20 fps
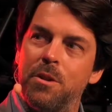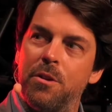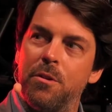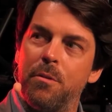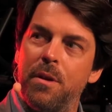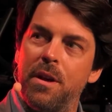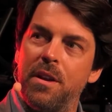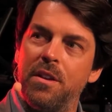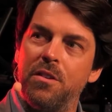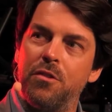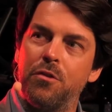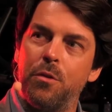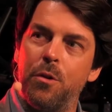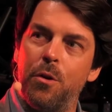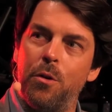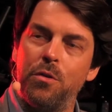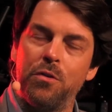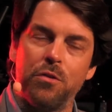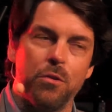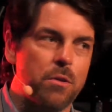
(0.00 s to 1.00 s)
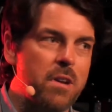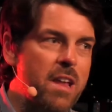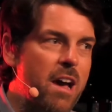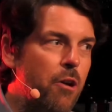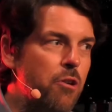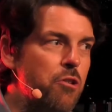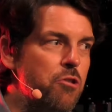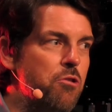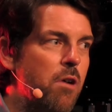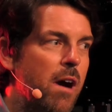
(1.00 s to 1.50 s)
a great intro. So now
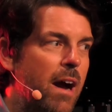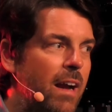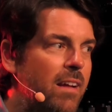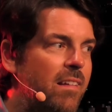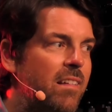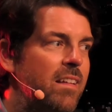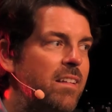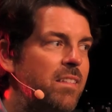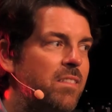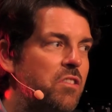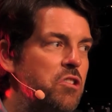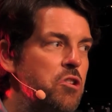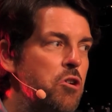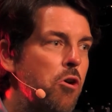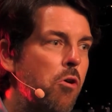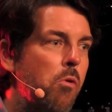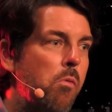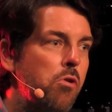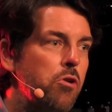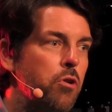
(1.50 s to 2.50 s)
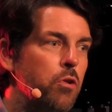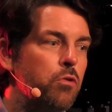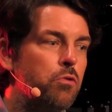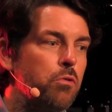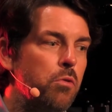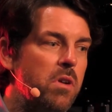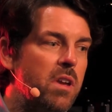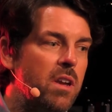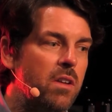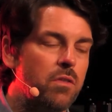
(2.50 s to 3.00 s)
you at least know who you're
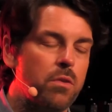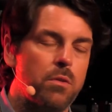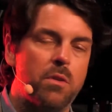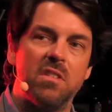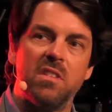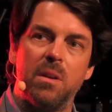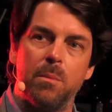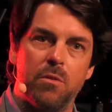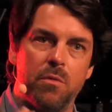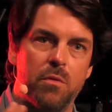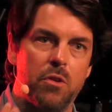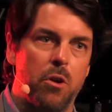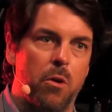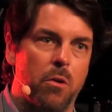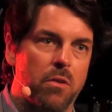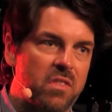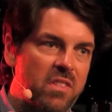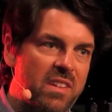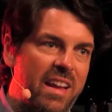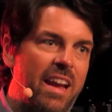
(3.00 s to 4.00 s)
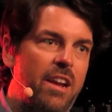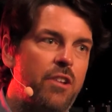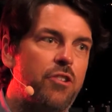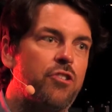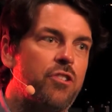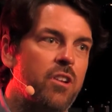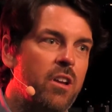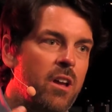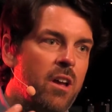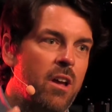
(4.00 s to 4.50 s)
talking to in terms of
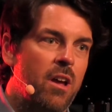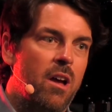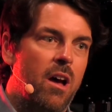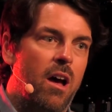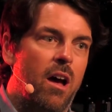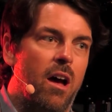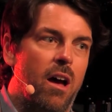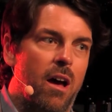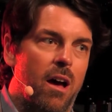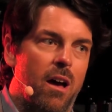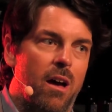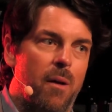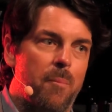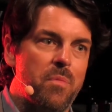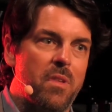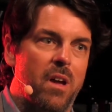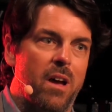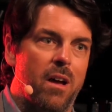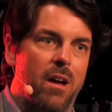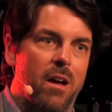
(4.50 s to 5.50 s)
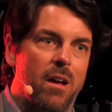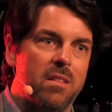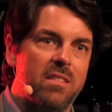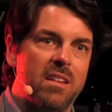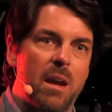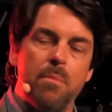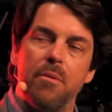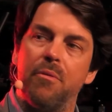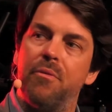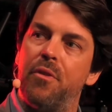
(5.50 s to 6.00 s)
stage,
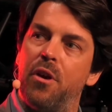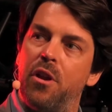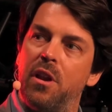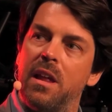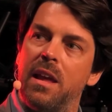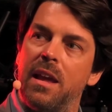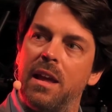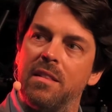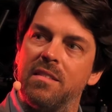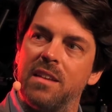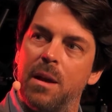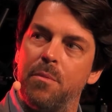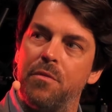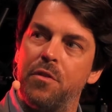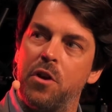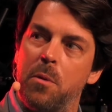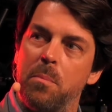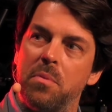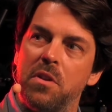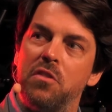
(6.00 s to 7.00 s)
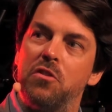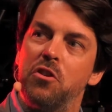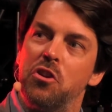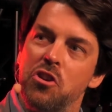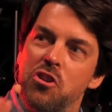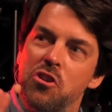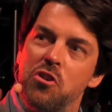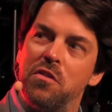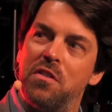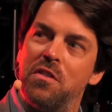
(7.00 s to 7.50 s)
type of funding and type of companies. The good
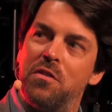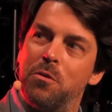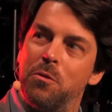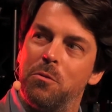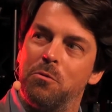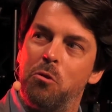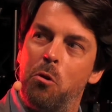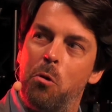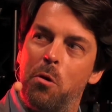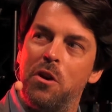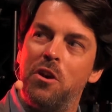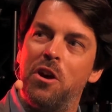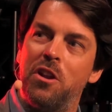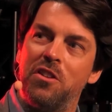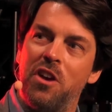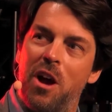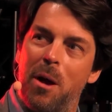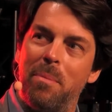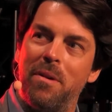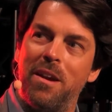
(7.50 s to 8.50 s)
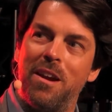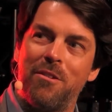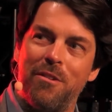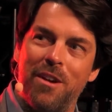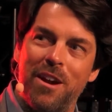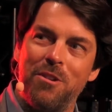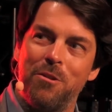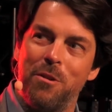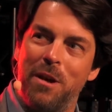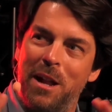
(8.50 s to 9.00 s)
news is you're totally on topic,
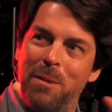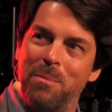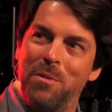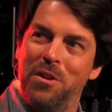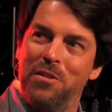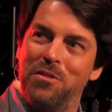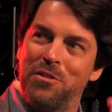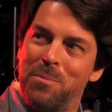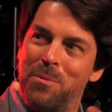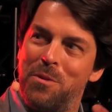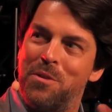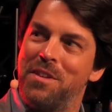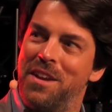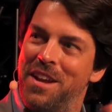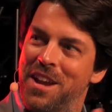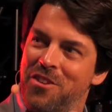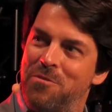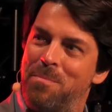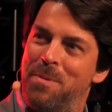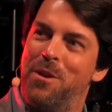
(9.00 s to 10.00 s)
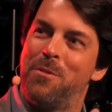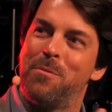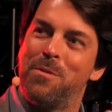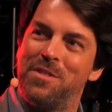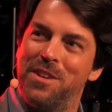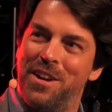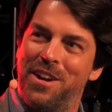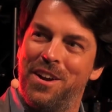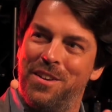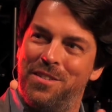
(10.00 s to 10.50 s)
right? You help customers engage better with
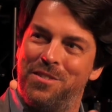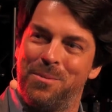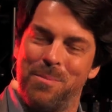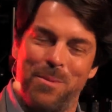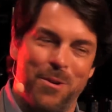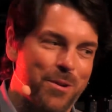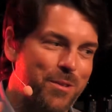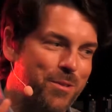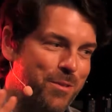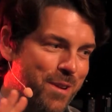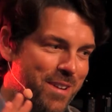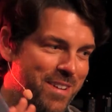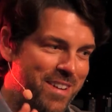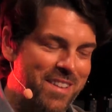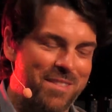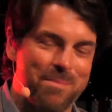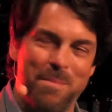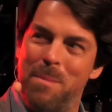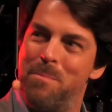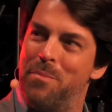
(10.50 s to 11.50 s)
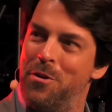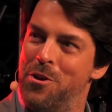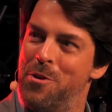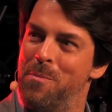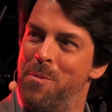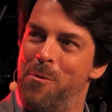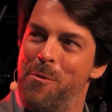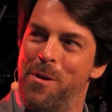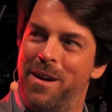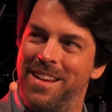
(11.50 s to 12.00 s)
their customers. So at least my point
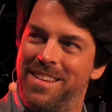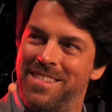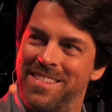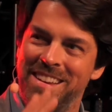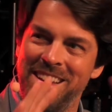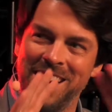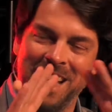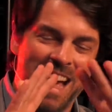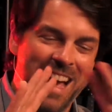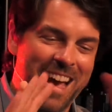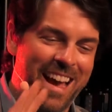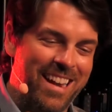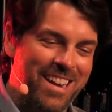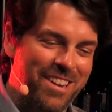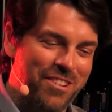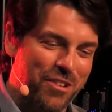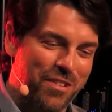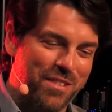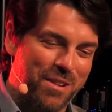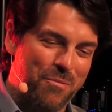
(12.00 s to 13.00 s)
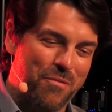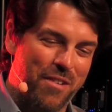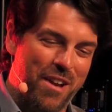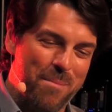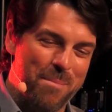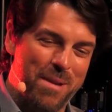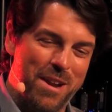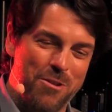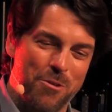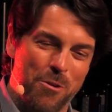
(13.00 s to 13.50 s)
number one is highly justified
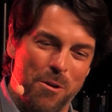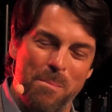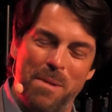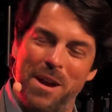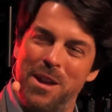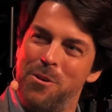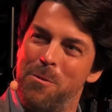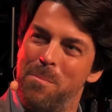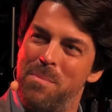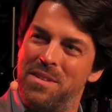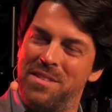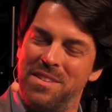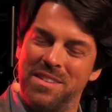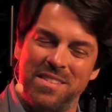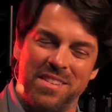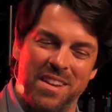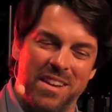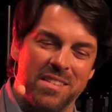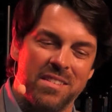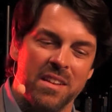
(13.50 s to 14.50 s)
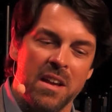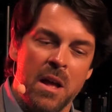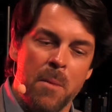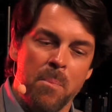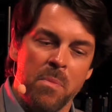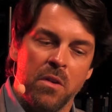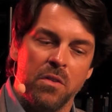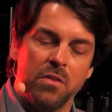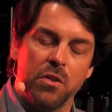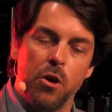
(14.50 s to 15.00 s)
by your businesses.
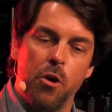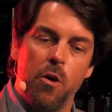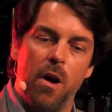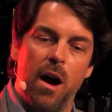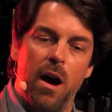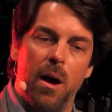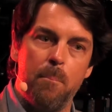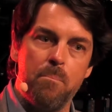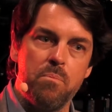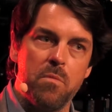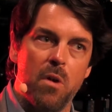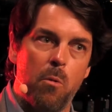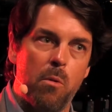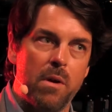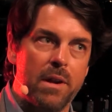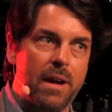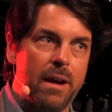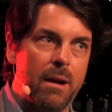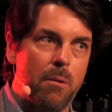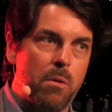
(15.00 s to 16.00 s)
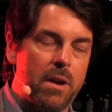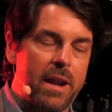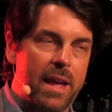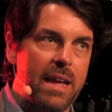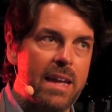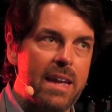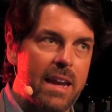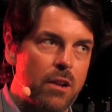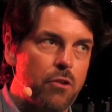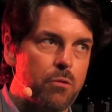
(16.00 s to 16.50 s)
So when I
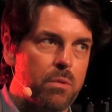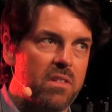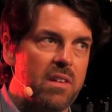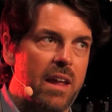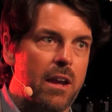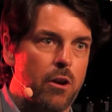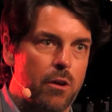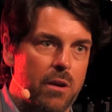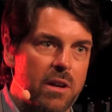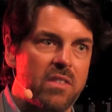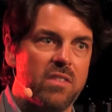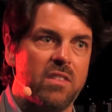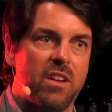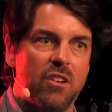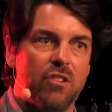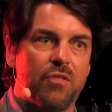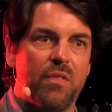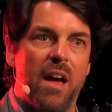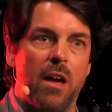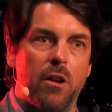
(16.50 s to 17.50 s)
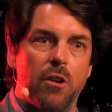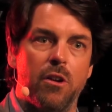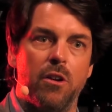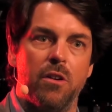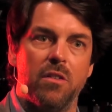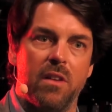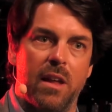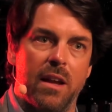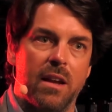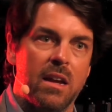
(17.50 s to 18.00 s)
engage with early stage
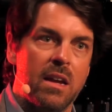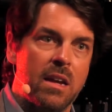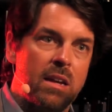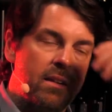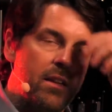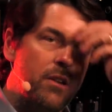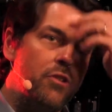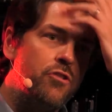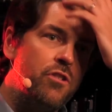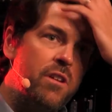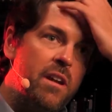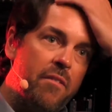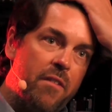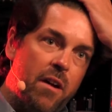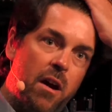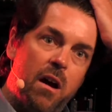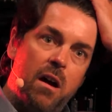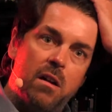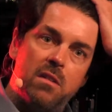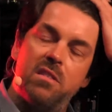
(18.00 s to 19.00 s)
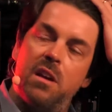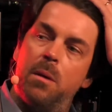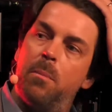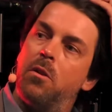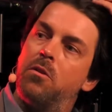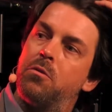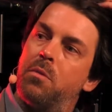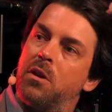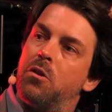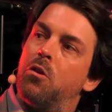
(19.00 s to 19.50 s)
founders, they usually have a hard time
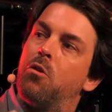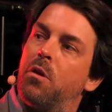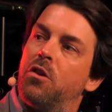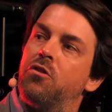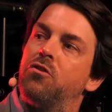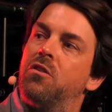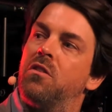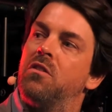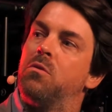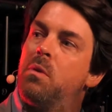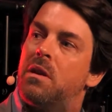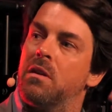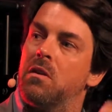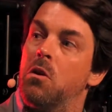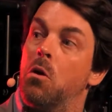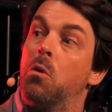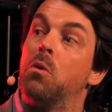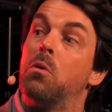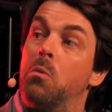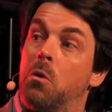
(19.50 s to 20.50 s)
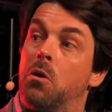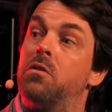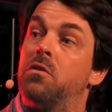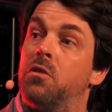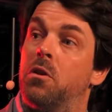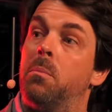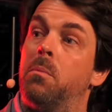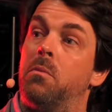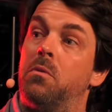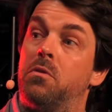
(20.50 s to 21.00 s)
answering the question is what
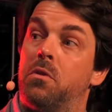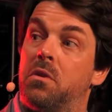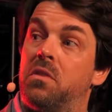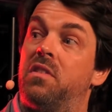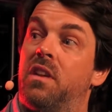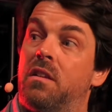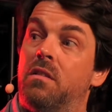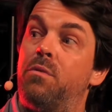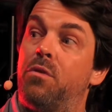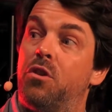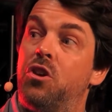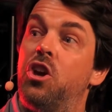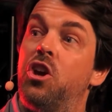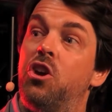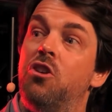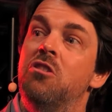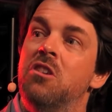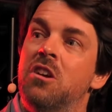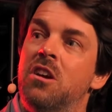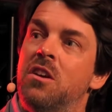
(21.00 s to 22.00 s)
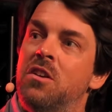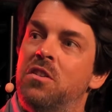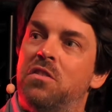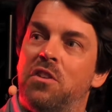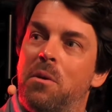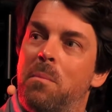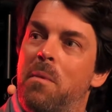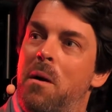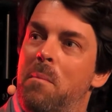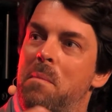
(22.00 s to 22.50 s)
long-term success for you.
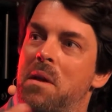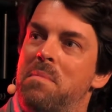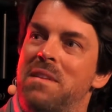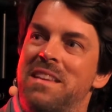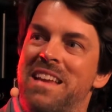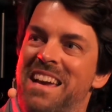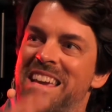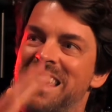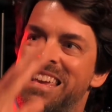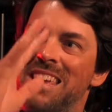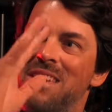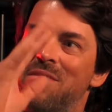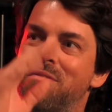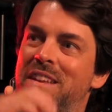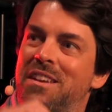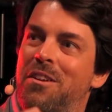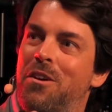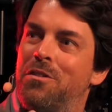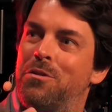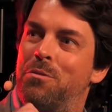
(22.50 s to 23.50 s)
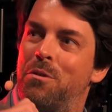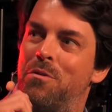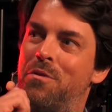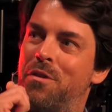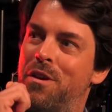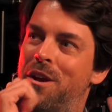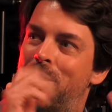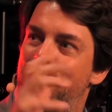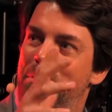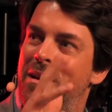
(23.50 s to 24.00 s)
Some are maybe naive and answer
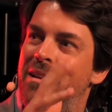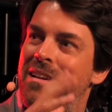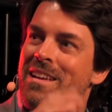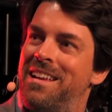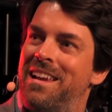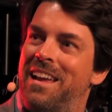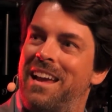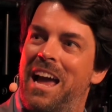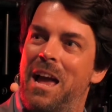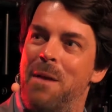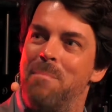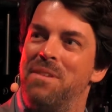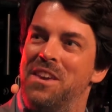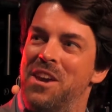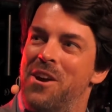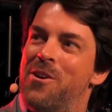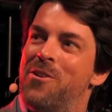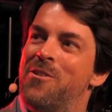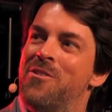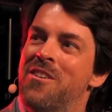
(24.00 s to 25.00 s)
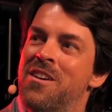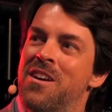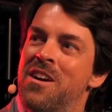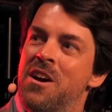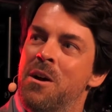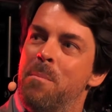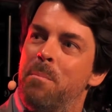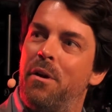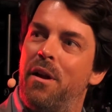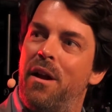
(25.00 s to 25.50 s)
very quickly like IPO.
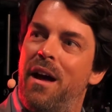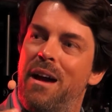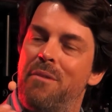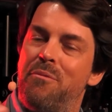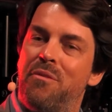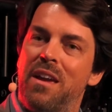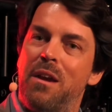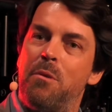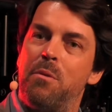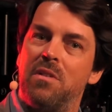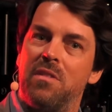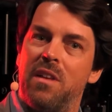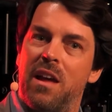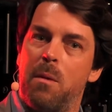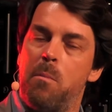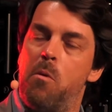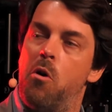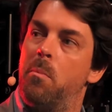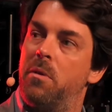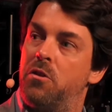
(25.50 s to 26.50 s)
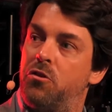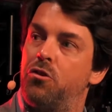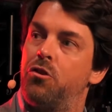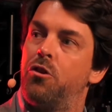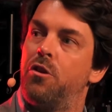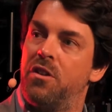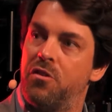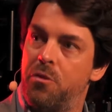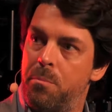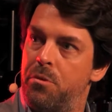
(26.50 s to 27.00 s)
But I think with more
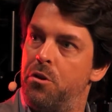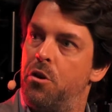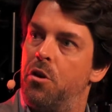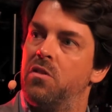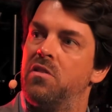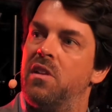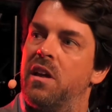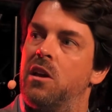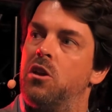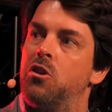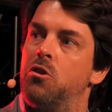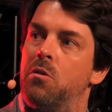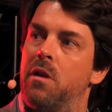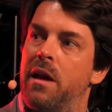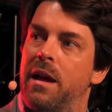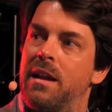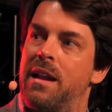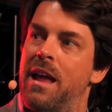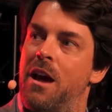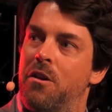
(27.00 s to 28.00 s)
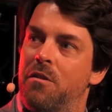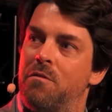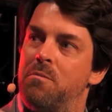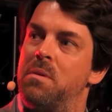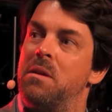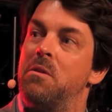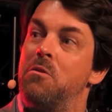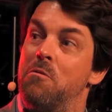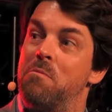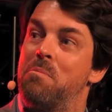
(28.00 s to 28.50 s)
mature entrepreneurs like you, now that
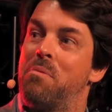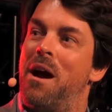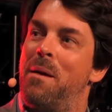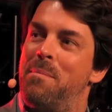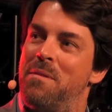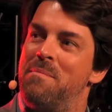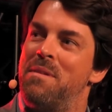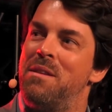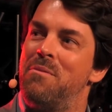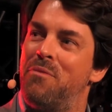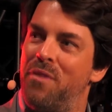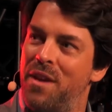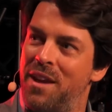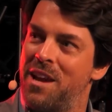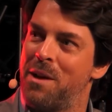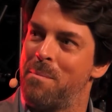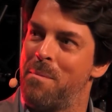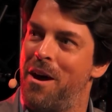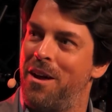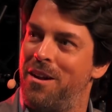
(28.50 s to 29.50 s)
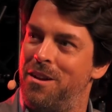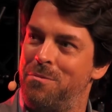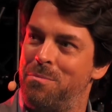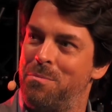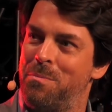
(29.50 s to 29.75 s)
you've probably been thinking about it